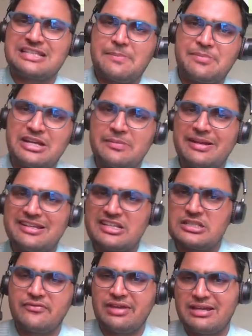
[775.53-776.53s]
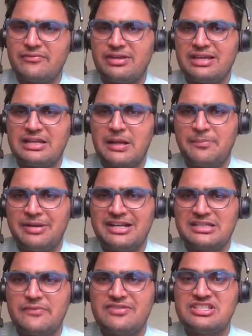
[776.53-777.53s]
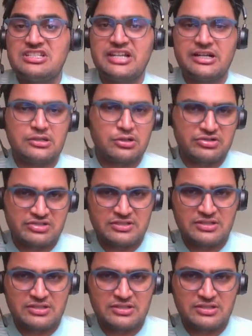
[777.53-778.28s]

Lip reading: separate matrix where we can update the visited nodes,